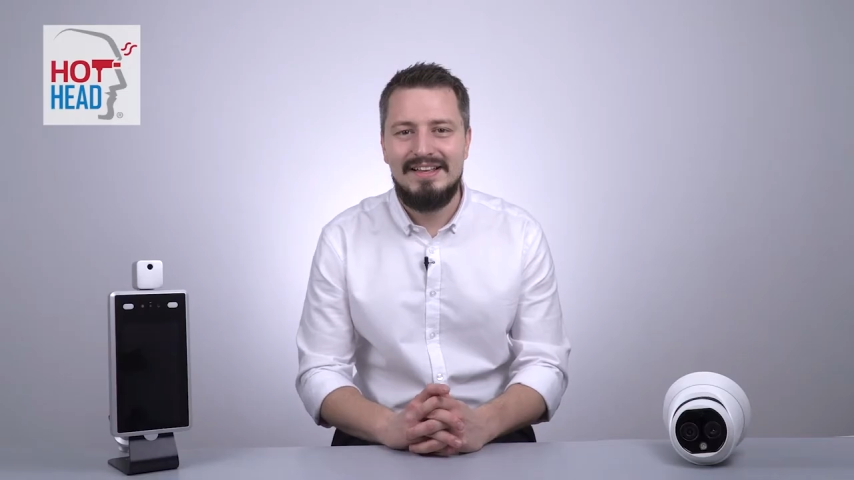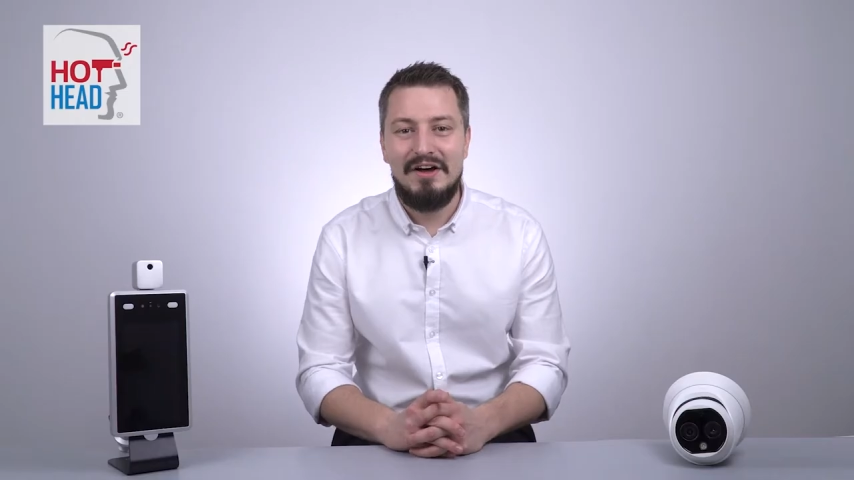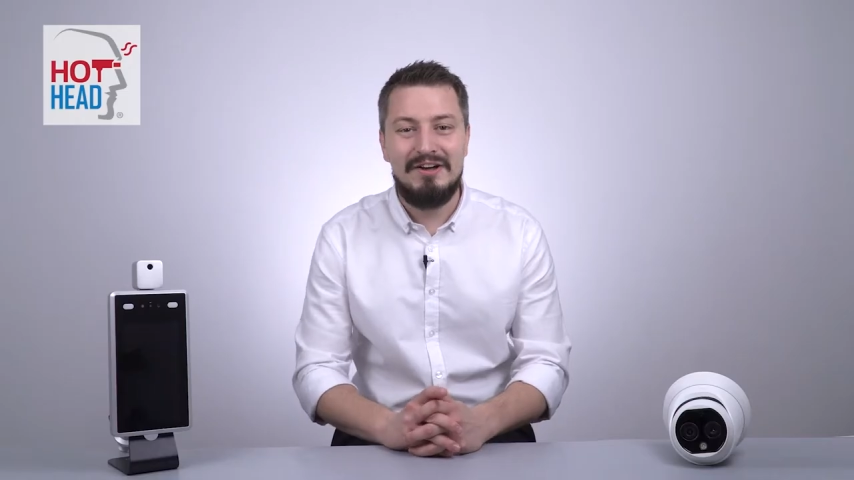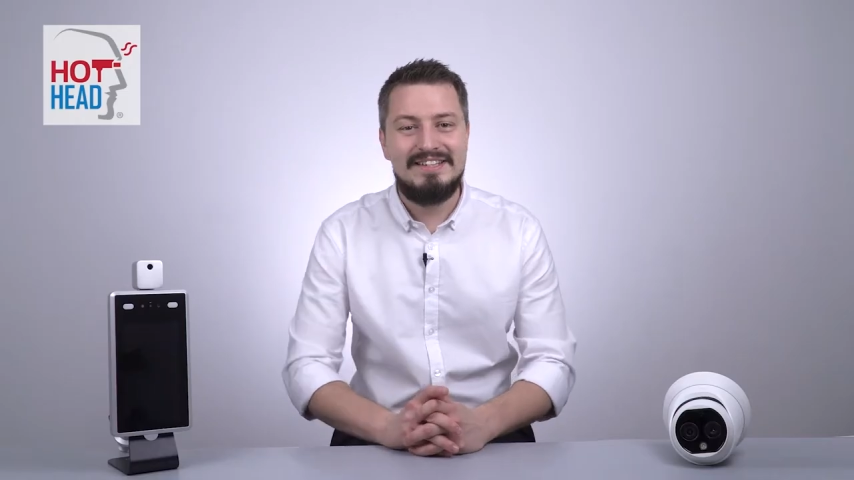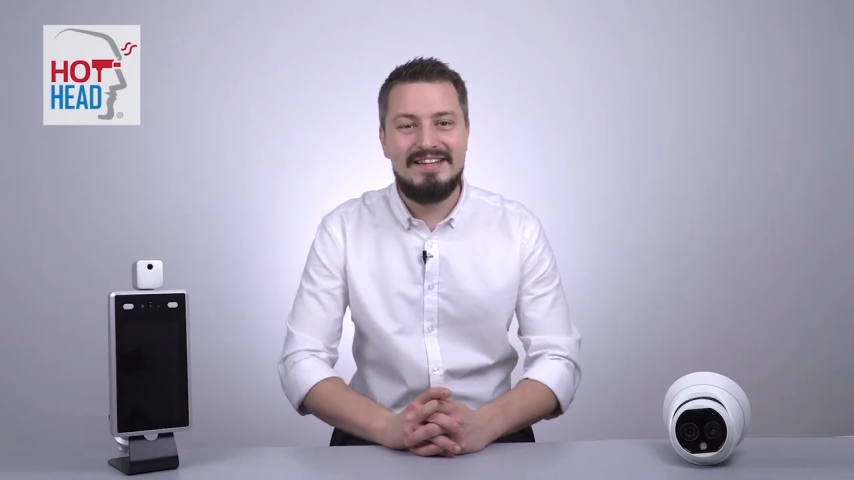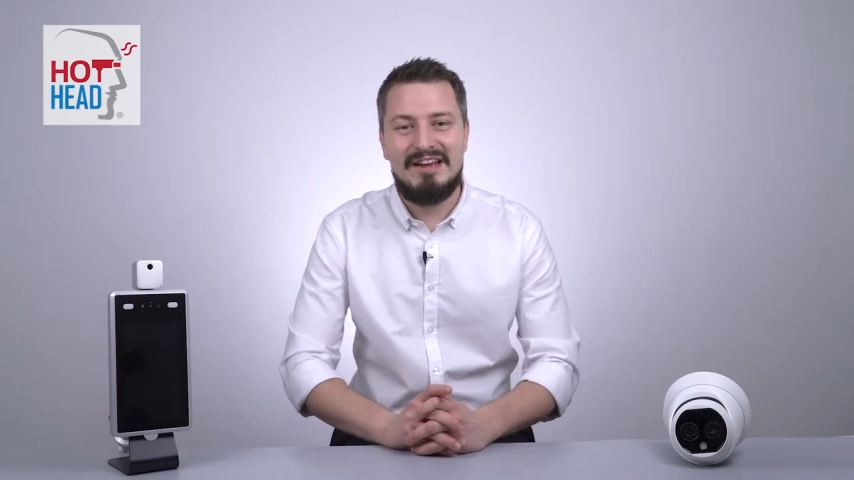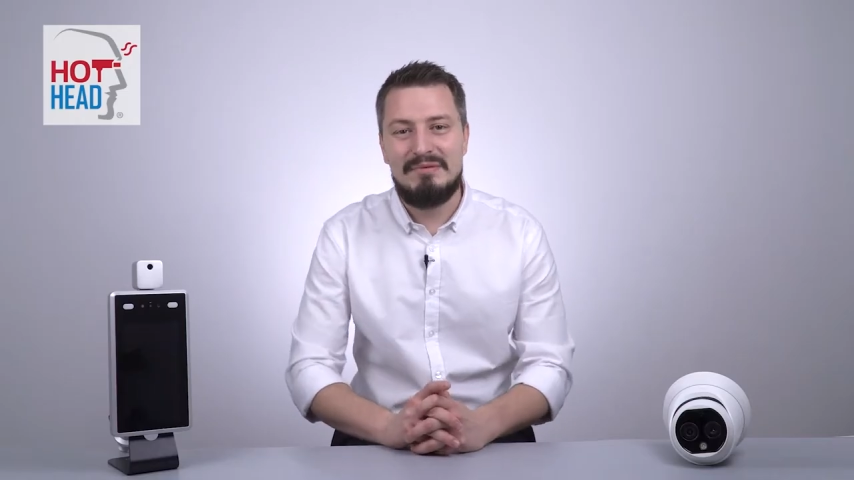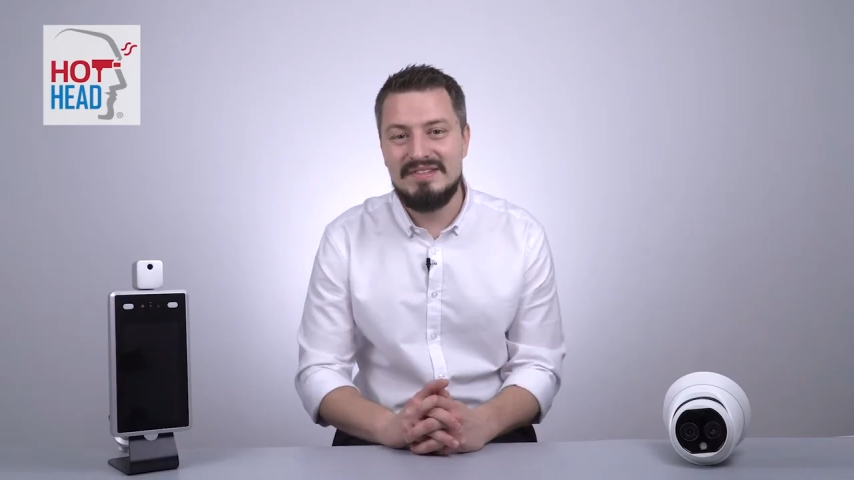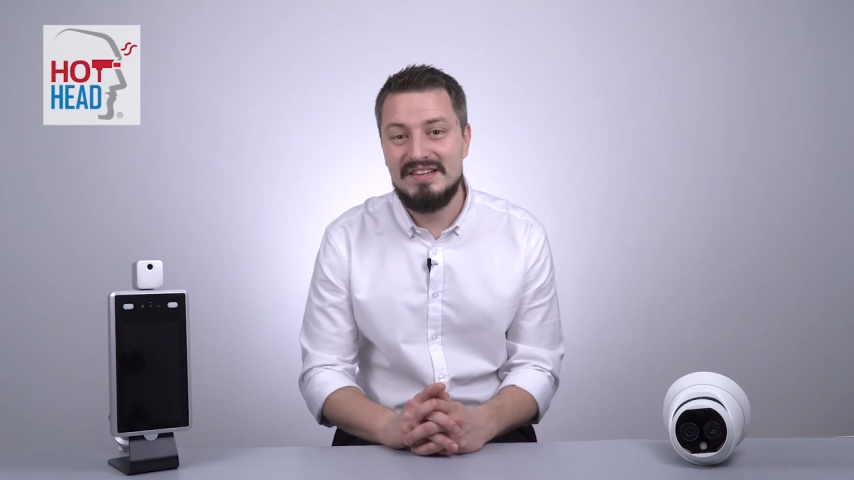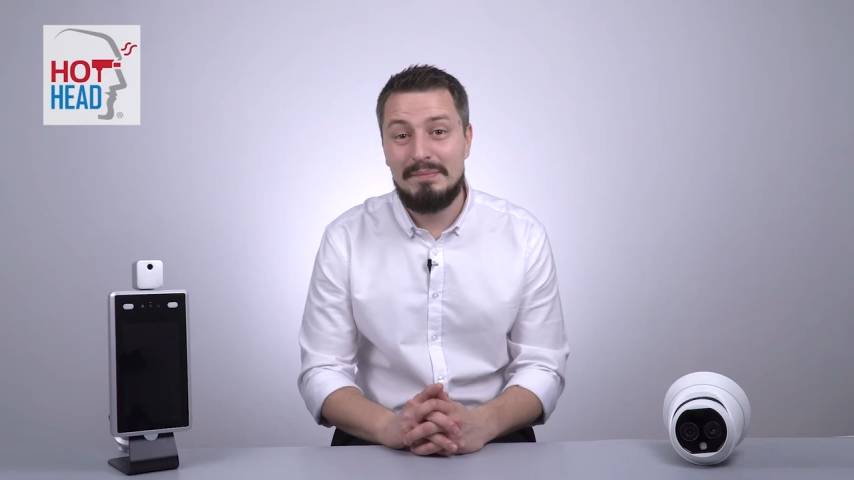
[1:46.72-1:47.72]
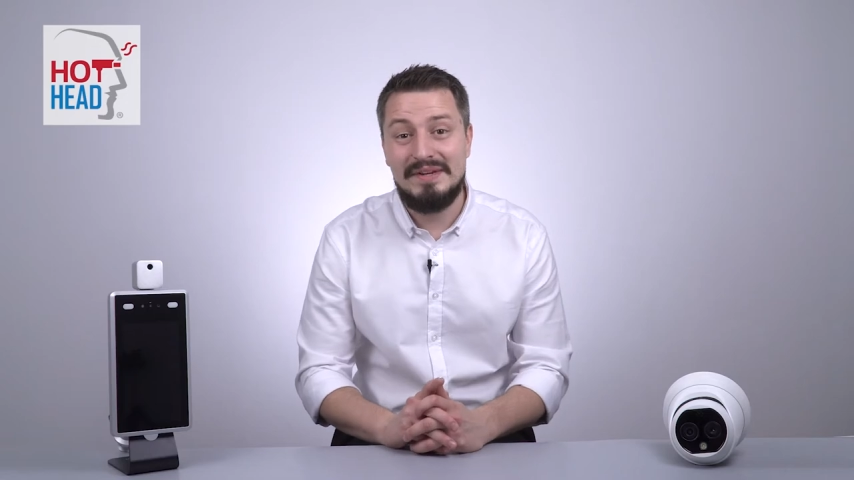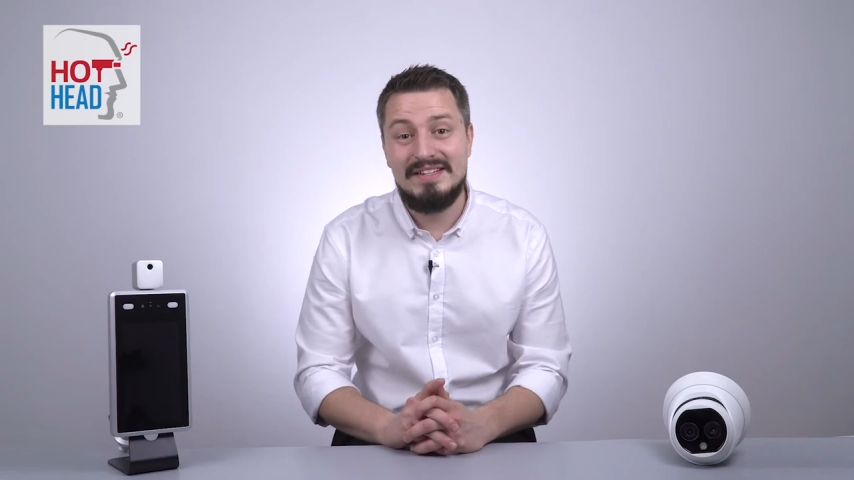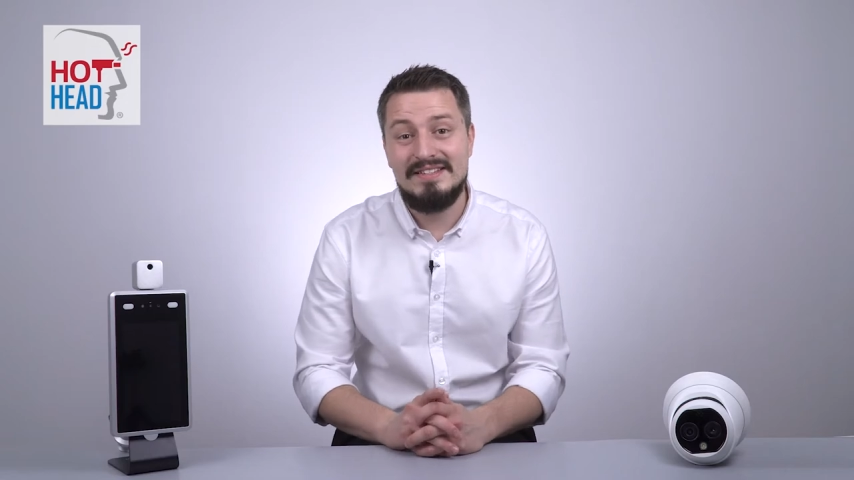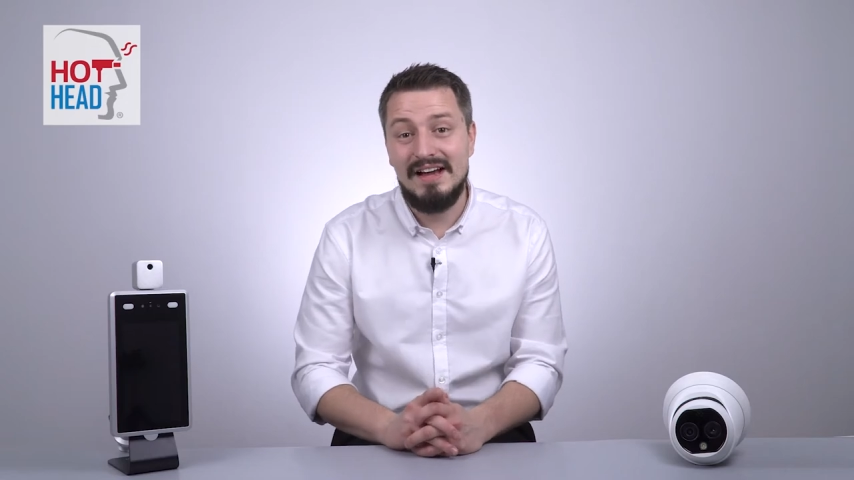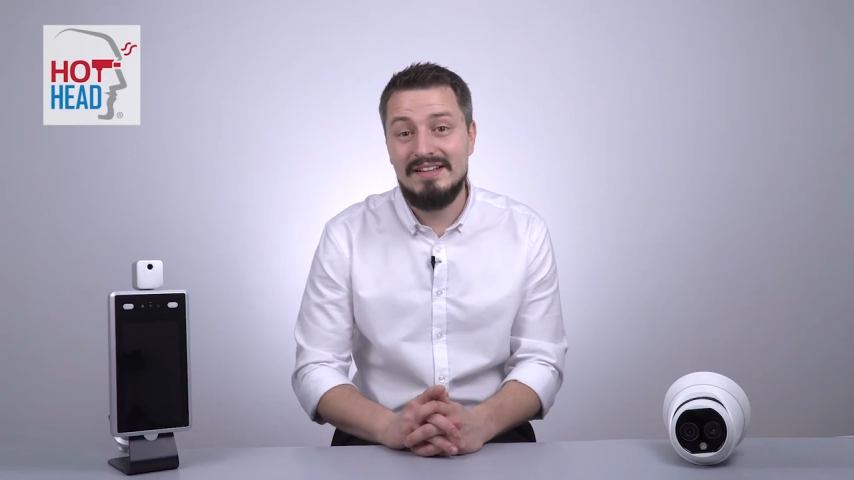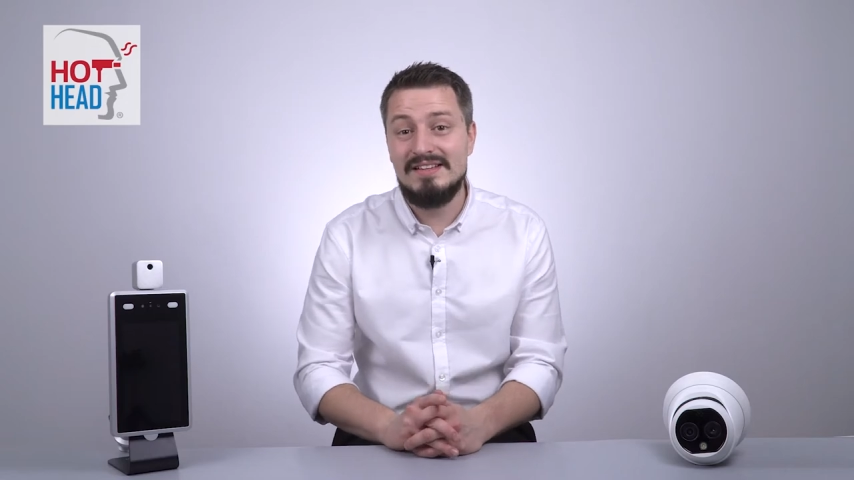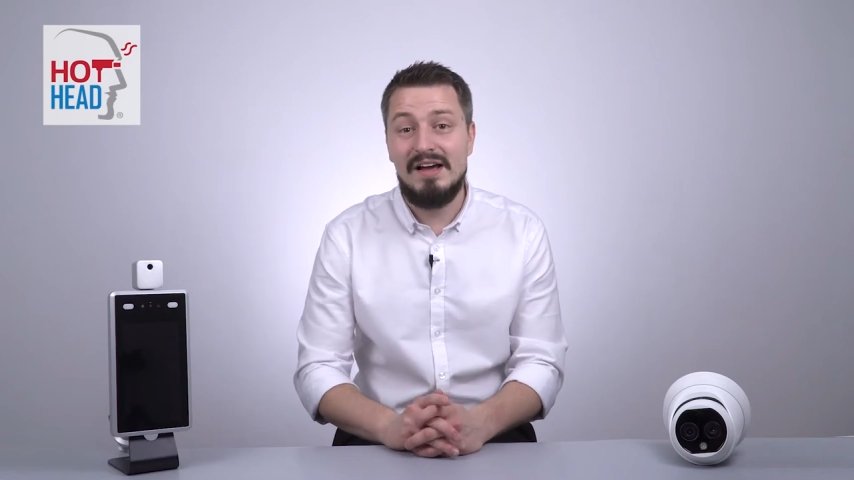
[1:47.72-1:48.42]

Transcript: The HotHEAD cameras have been designed to